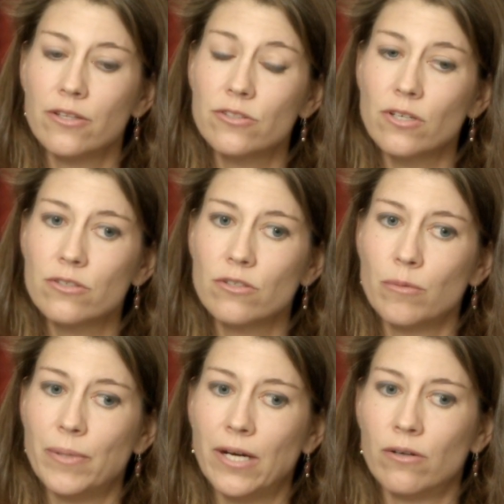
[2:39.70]
it's also
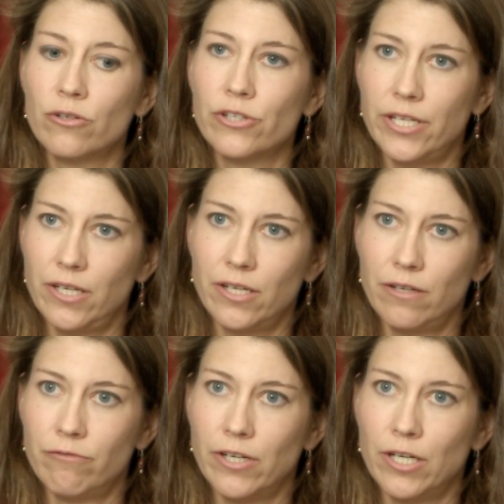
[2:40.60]
about creating an
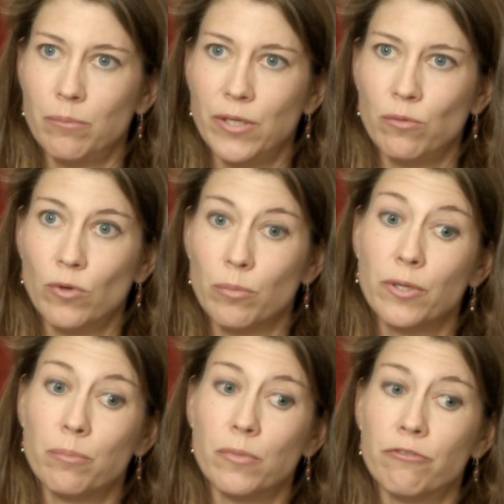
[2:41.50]
environment where
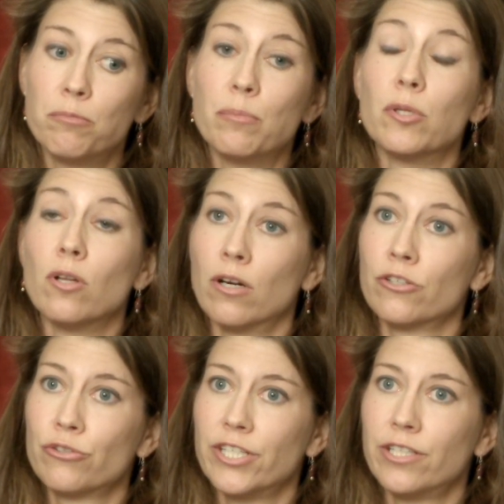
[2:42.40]
if people are
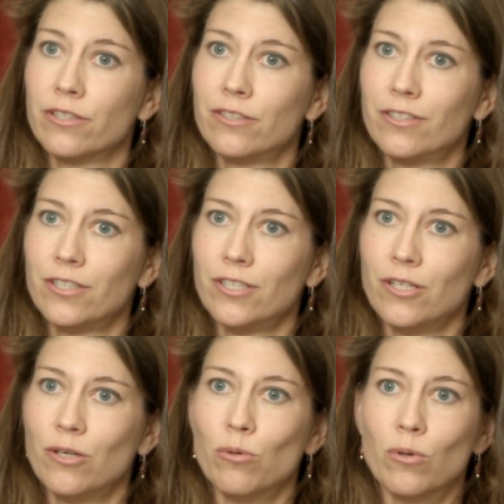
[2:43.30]
triggered
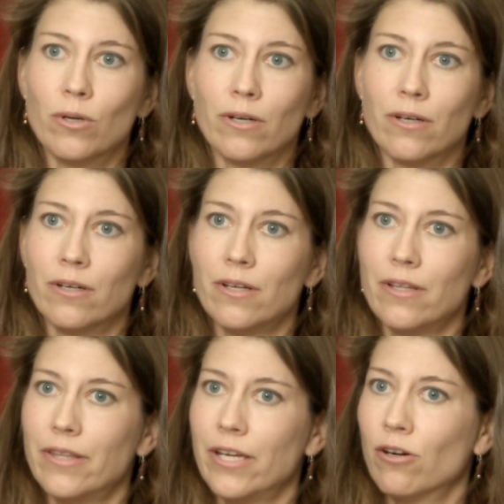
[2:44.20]
or
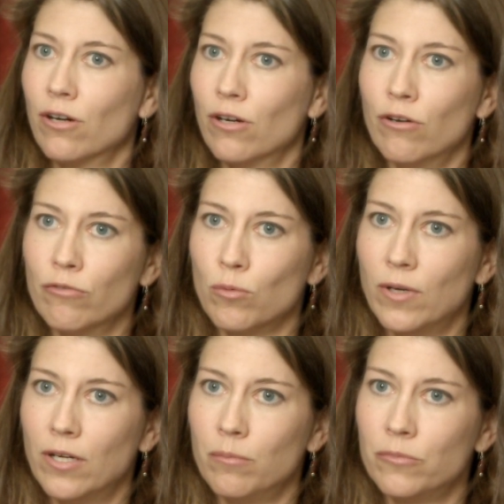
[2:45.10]
they are
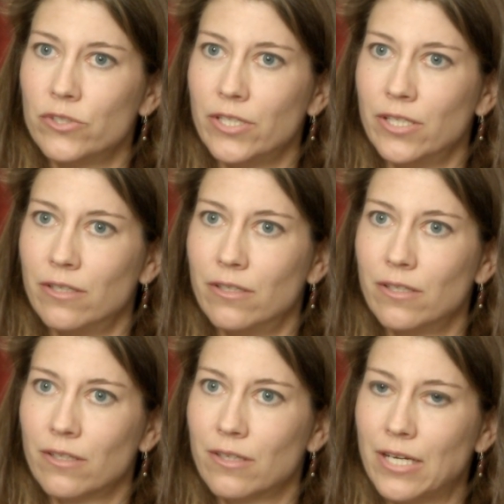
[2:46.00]
overwhelmed in
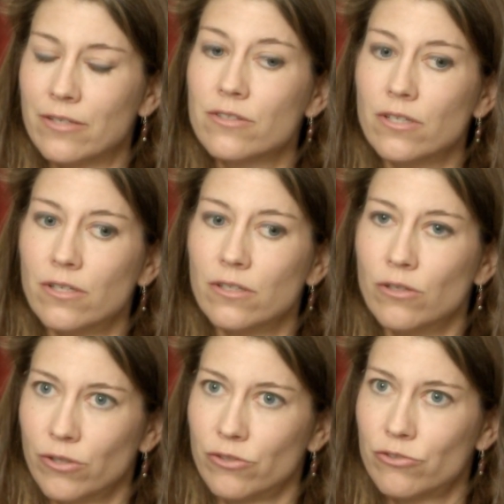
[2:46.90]
a class, the
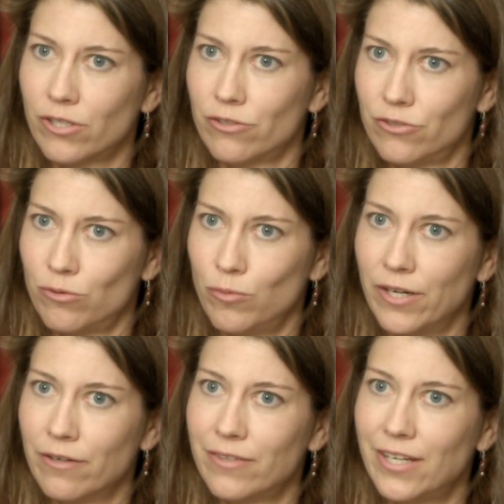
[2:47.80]
yoga instructor is
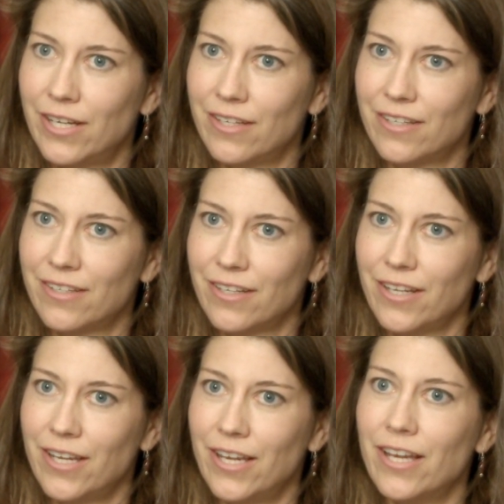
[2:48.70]
aware of that,
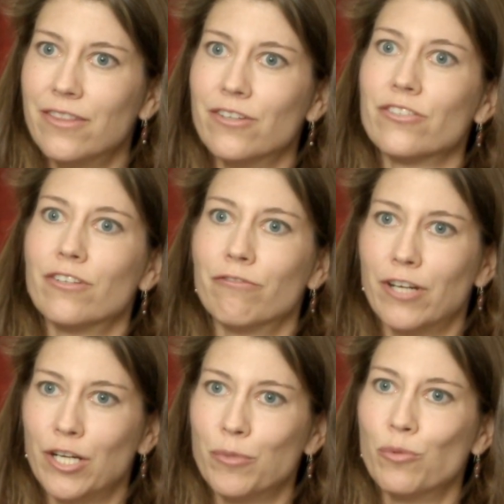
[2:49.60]
and there's an
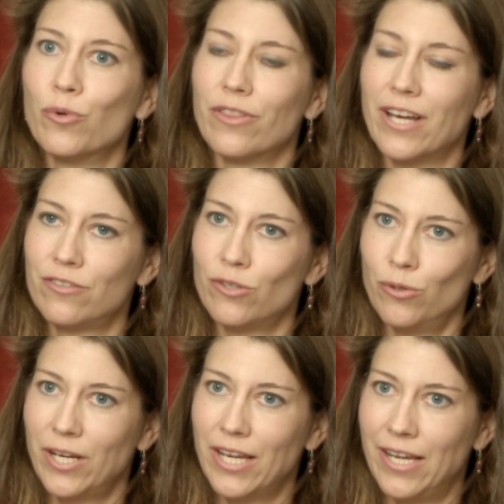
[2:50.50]
environment where that's
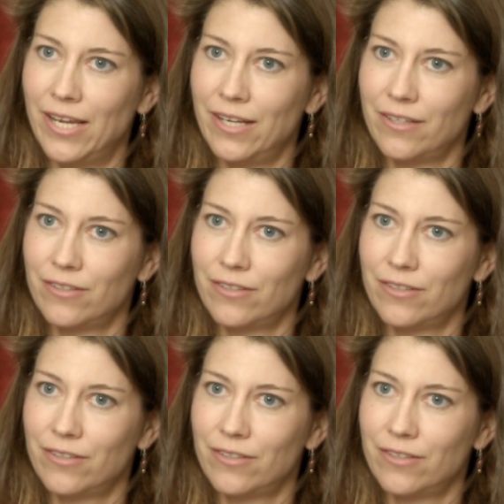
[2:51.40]
okay.